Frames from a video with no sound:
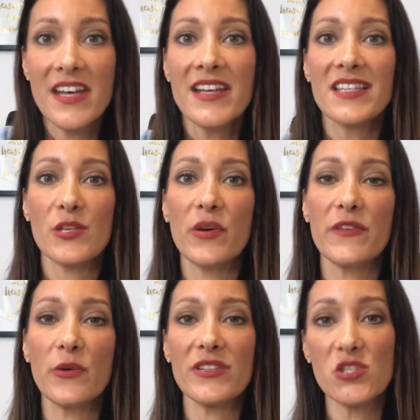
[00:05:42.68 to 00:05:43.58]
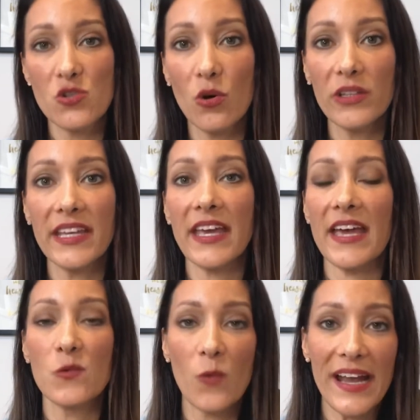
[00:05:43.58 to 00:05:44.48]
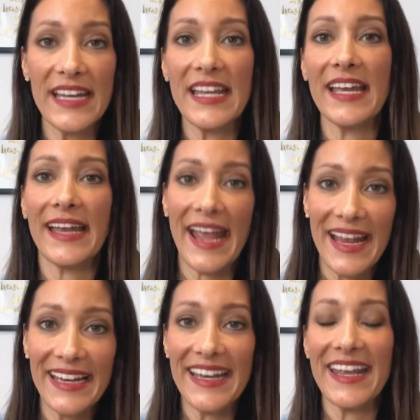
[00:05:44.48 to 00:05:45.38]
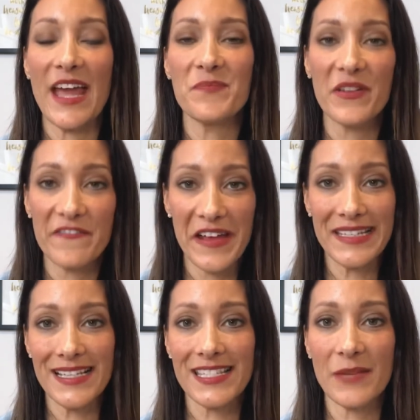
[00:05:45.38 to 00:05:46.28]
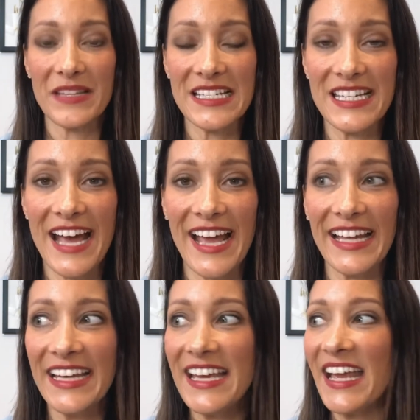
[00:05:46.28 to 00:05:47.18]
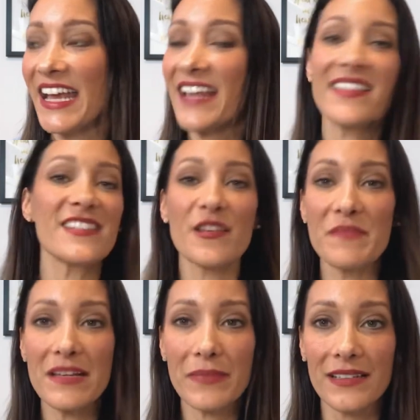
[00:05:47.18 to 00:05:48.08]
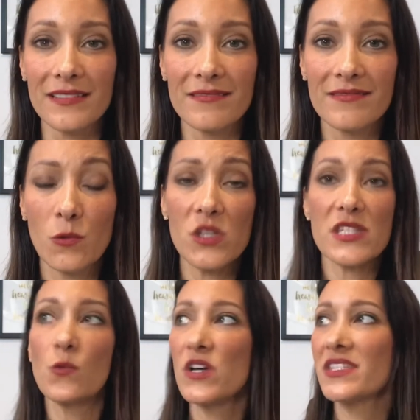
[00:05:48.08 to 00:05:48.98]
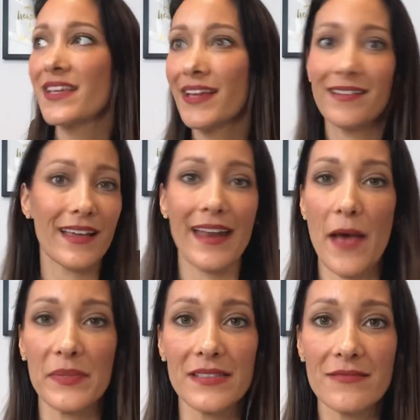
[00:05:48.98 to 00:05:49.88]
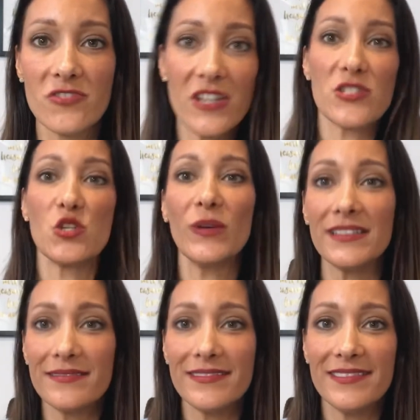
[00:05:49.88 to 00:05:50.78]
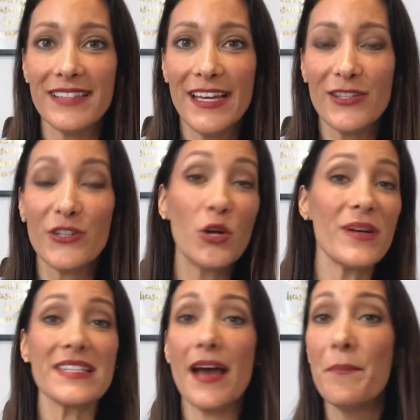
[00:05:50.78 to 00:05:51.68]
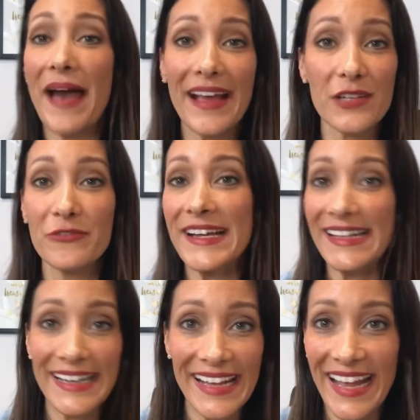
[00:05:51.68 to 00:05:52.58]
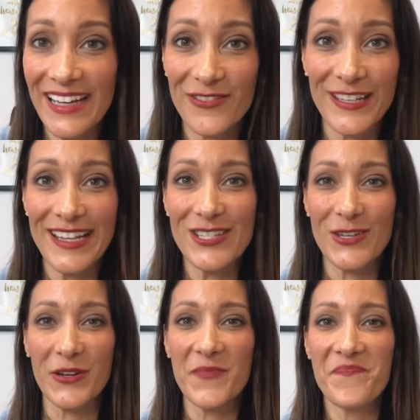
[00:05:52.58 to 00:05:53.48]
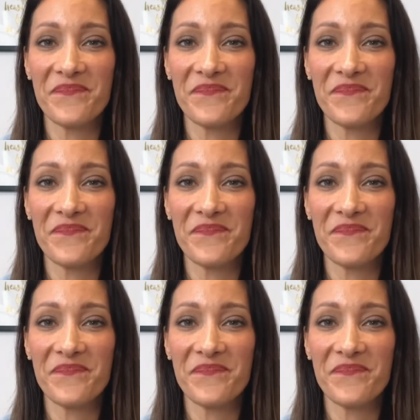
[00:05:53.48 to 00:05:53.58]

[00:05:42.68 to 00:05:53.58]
So if you are stalling and waiting and editing and perfecting something today, hit the submit button. What's the worst thing can happen? Just do it. You can always come back and re-edit again if you need to.